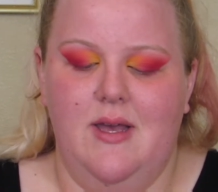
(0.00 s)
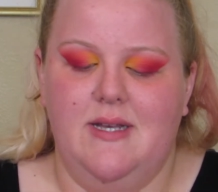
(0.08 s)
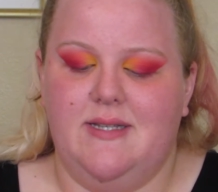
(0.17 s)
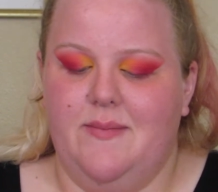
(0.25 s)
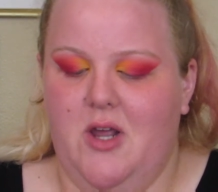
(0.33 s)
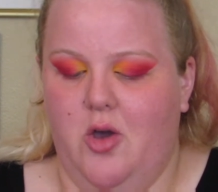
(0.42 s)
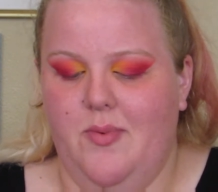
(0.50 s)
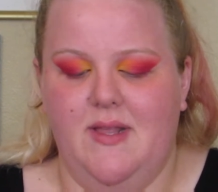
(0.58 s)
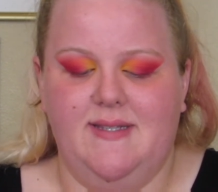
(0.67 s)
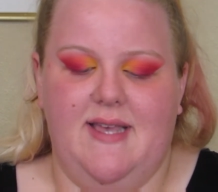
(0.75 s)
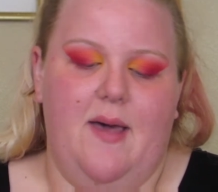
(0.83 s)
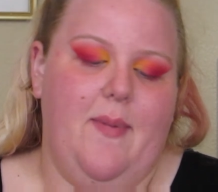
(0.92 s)
So I'm going to open
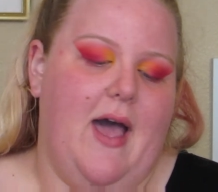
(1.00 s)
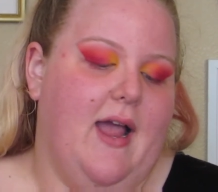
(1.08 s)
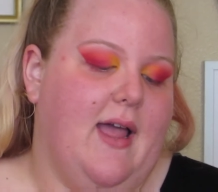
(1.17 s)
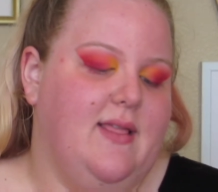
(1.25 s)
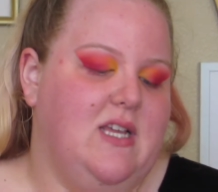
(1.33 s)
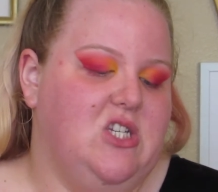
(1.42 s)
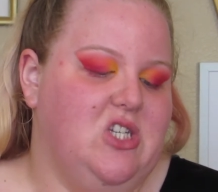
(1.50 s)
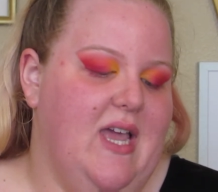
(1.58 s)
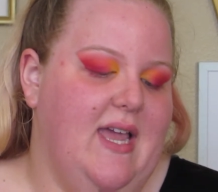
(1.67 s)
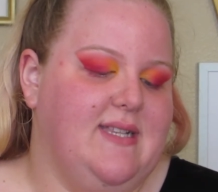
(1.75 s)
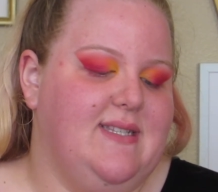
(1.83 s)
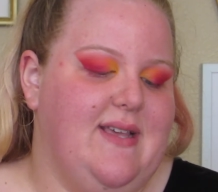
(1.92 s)
this up. I got the
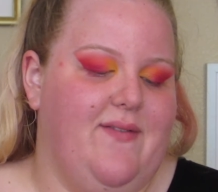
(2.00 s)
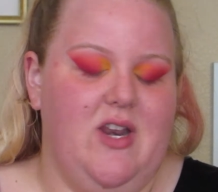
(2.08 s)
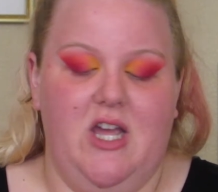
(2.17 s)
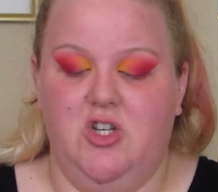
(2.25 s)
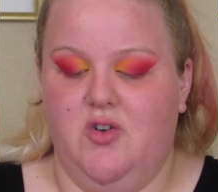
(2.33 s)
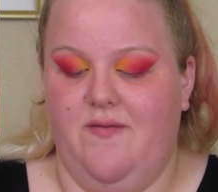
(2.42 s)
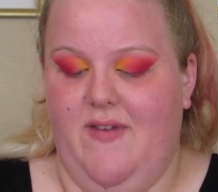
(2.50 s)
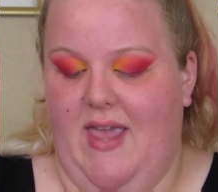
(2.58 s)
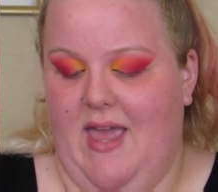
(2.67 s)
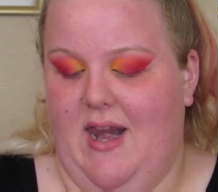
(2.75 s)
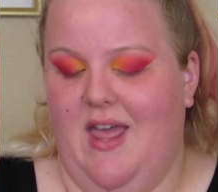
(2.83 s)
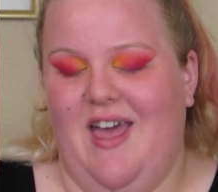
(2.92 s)
shade 700 Vienna.